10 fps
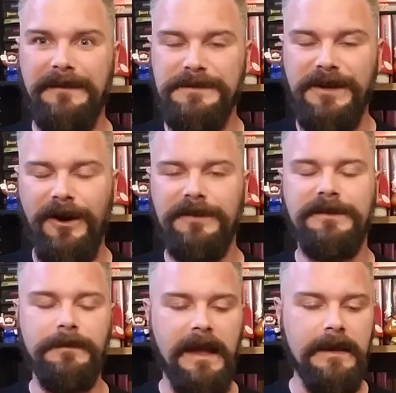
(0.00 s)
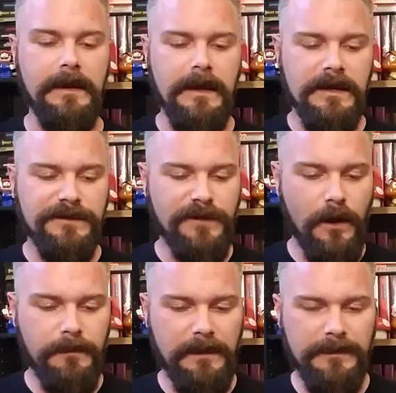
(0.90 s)
It was awesome. And
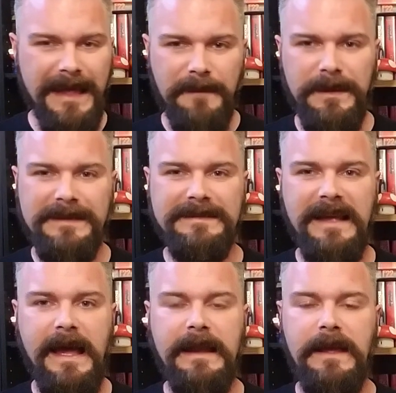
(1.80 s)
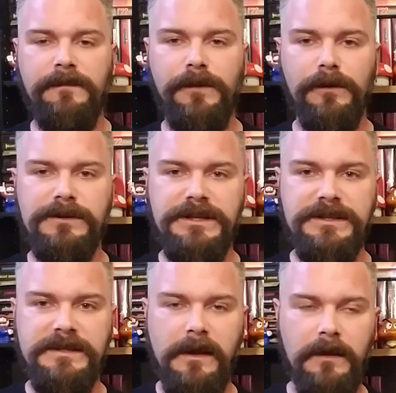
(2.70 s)
so, I mean, with that being said, if you're
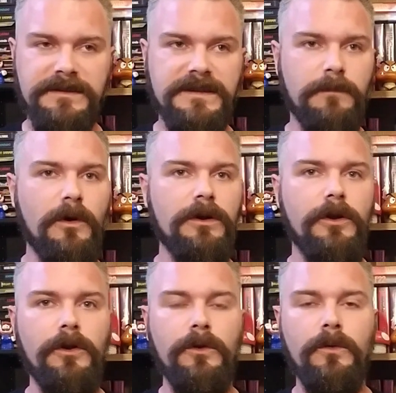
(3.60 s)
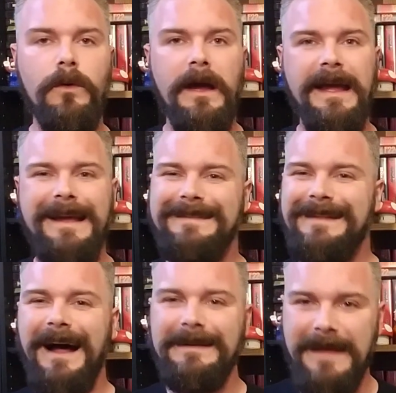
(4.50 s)
just someone who is
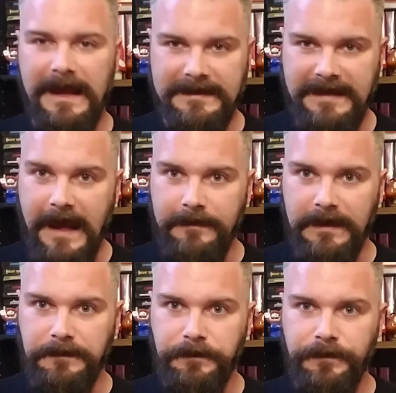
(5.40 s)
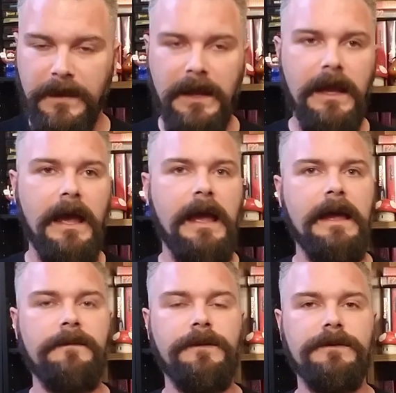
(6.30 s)
not tech savvy,
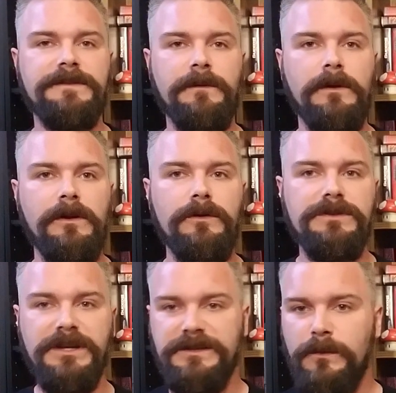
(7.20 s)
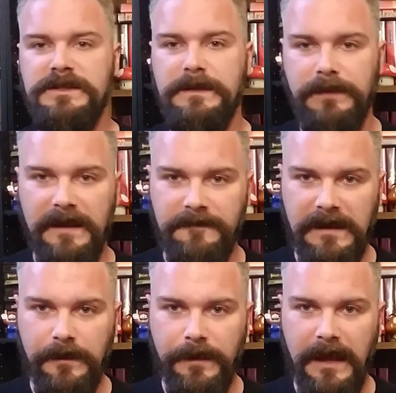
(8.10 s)
if you're someone who just wants to play
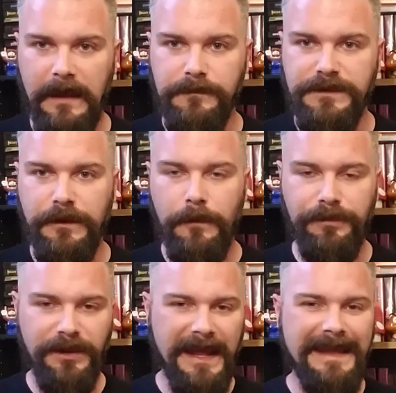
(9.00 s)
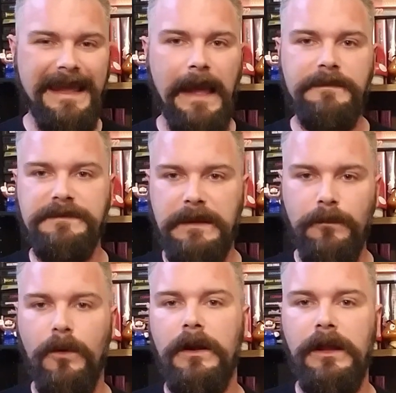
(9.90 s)
video games, you know, playing games mean
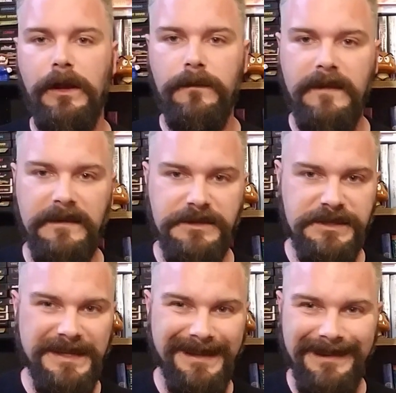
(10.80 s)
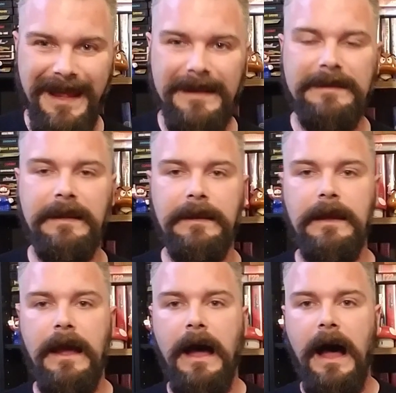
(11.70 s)
more to you than just collecting,
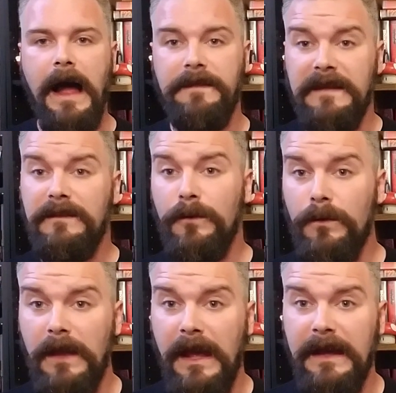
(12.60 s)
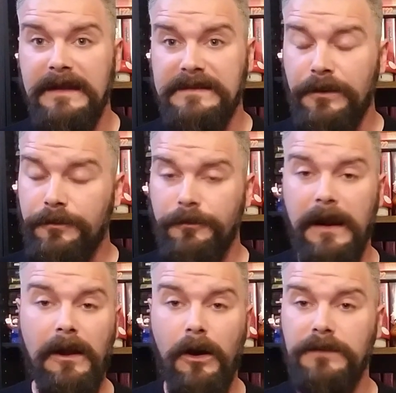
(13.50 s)
I think the Ouya is a
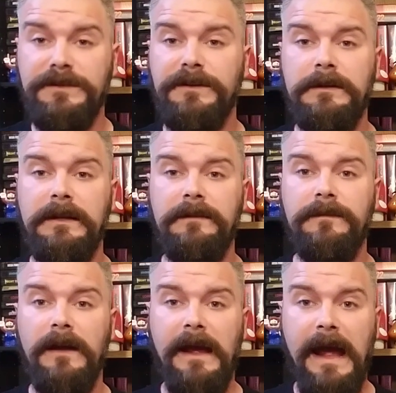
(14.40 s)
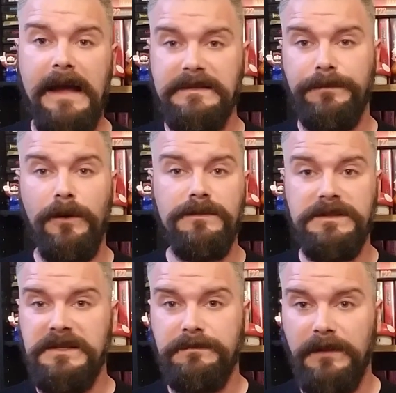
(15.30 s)
great alternative as opposed to
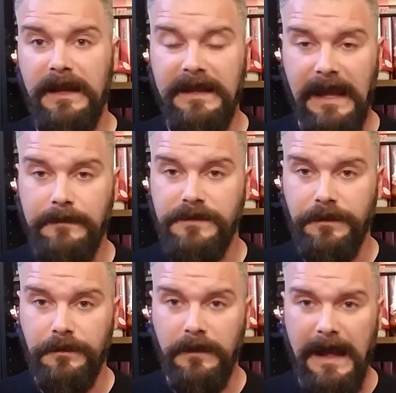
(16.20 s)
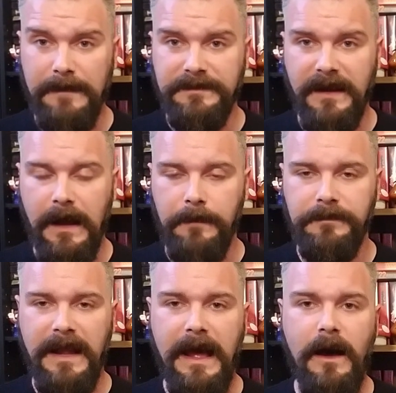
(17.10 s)
just playing games on your laptop.
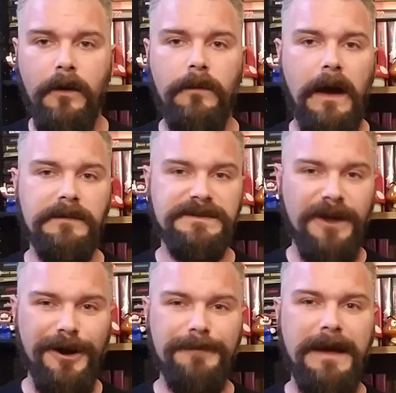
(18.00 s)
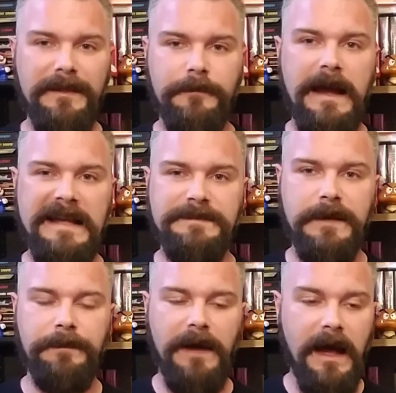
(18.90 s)
Now, I was talking about the
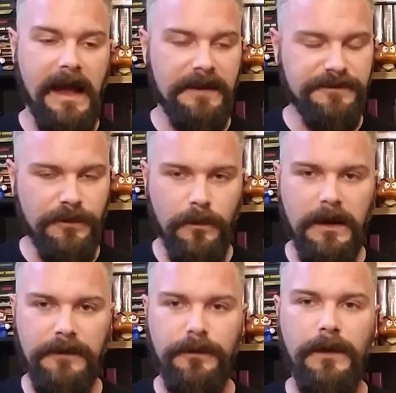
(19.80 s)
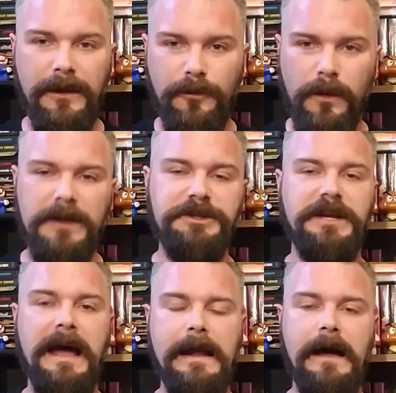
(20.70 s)
Raspberry Pi. I do want to do a quick
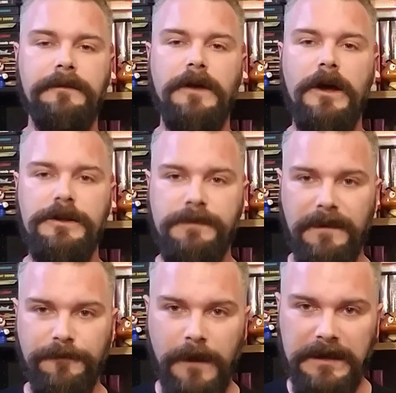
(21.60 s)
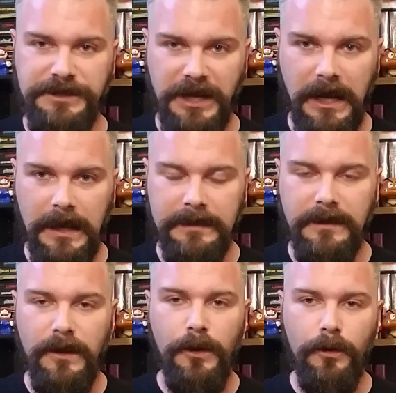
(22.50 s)
shout out to my friend John,
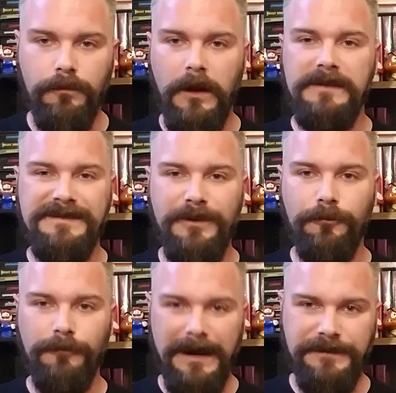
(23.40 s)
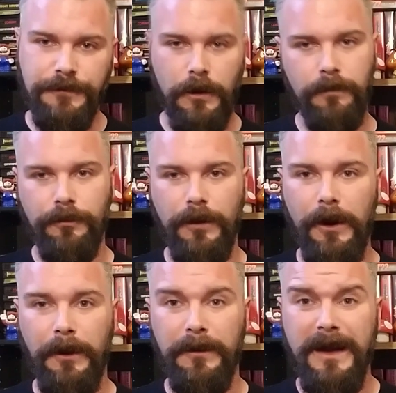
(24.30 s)
who runs the Retro
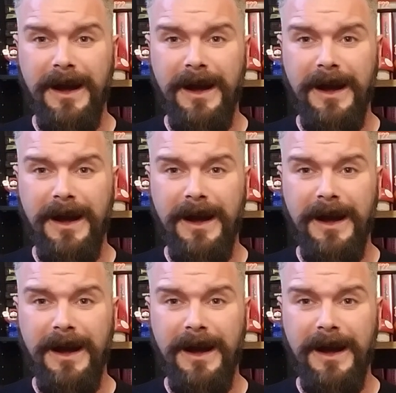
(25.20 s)
Bro.